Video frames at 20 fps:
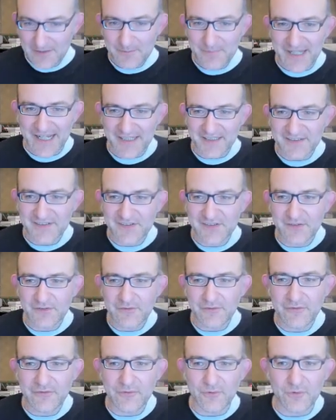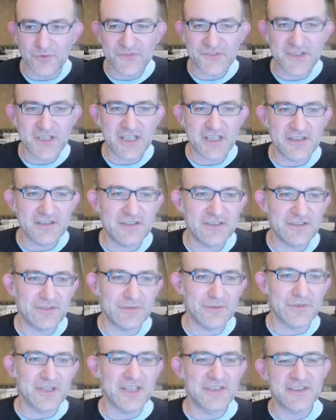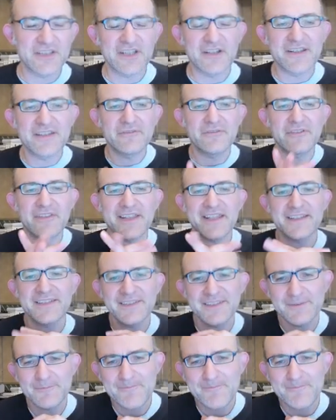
Black's forced to get to go in for this.